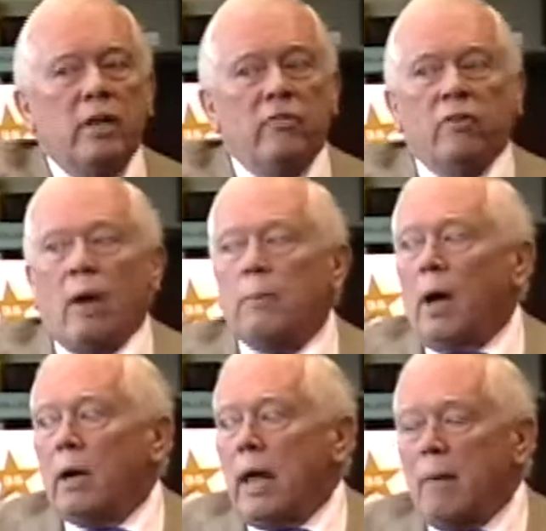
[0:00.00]
He says, I'm
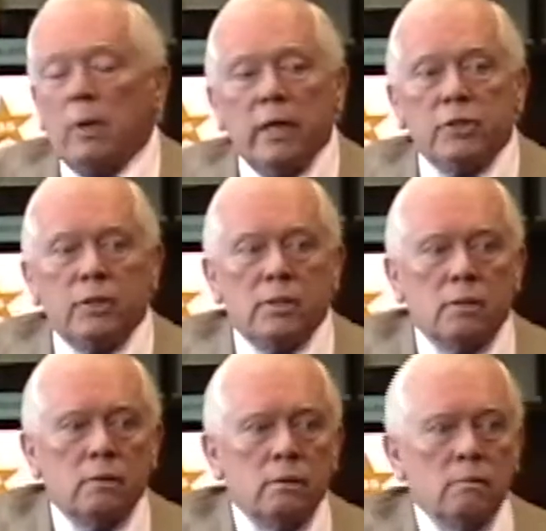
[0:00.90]
not an abolitionist.
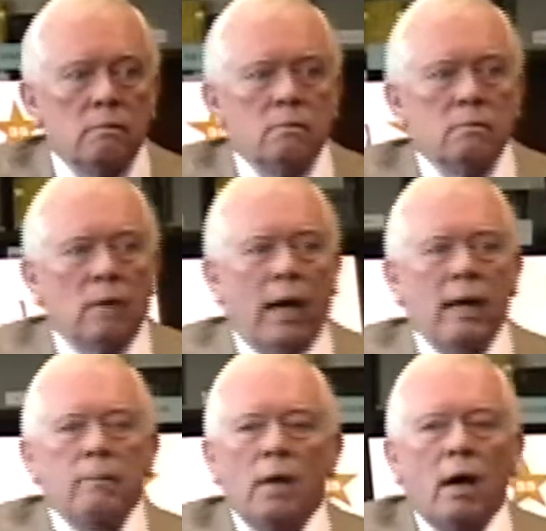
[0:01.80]
I
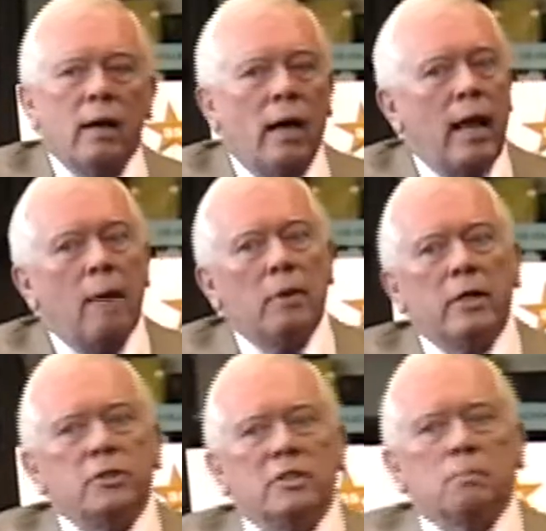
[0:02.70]
am not, an
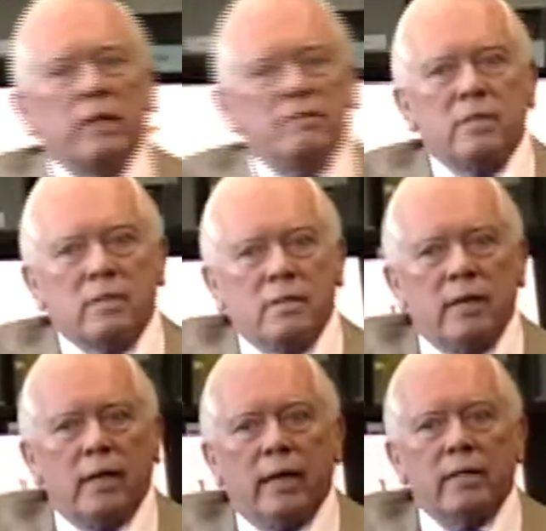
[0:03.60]
abolitionist believes it's a
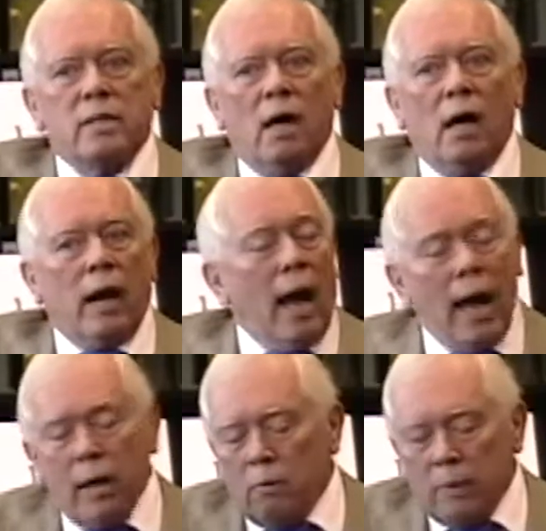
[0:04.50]
sin against God.
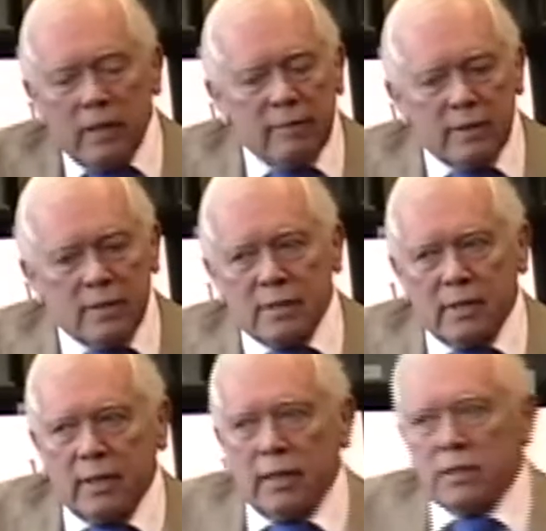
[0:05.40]
I don't believe that it's a
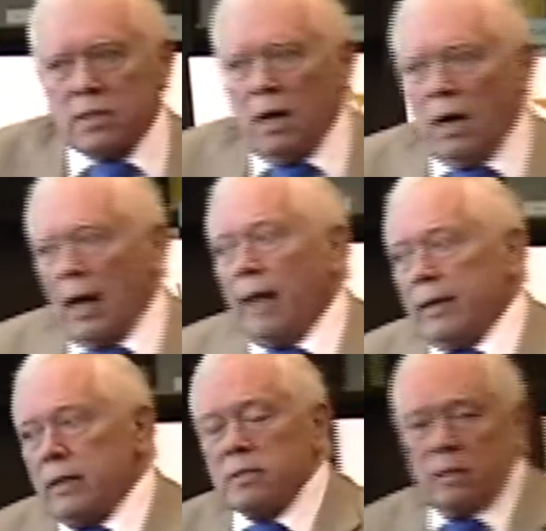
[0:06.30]
sin against God. I
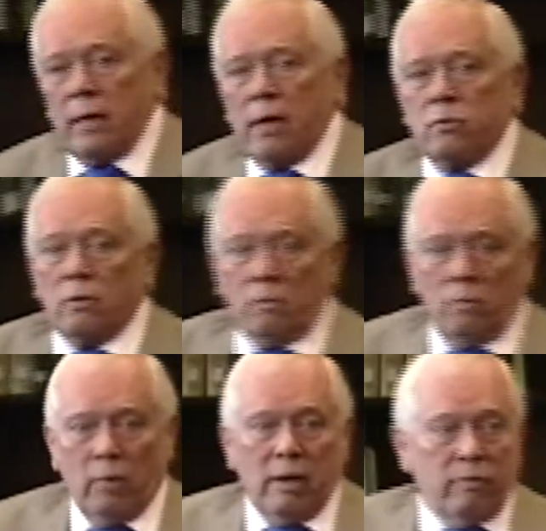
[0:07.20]
think it's the natural
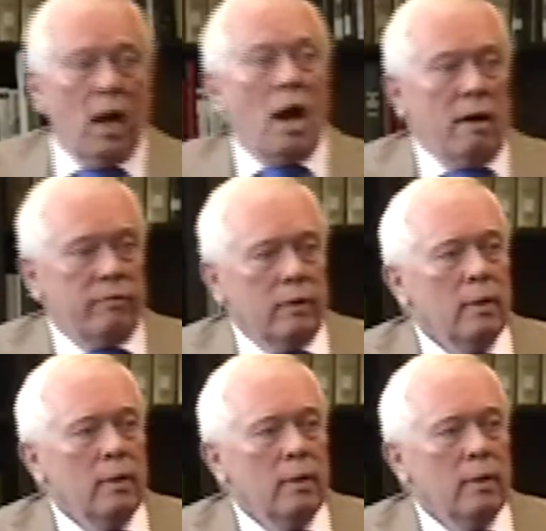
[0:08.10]
way of life.